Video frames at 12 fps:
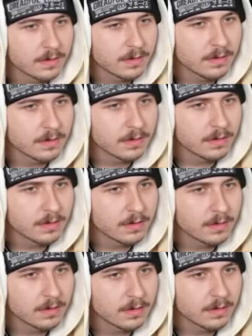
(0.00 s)

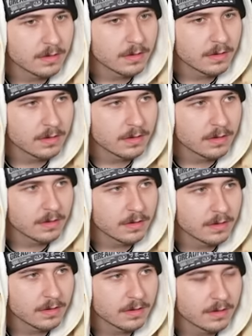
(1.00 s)

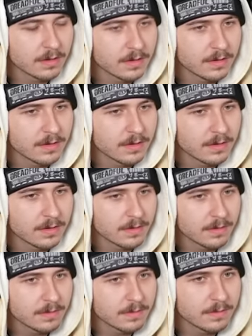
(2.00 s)

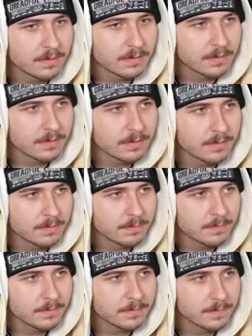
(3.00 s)

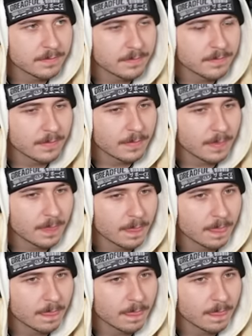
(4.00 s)
This person isn't speaking.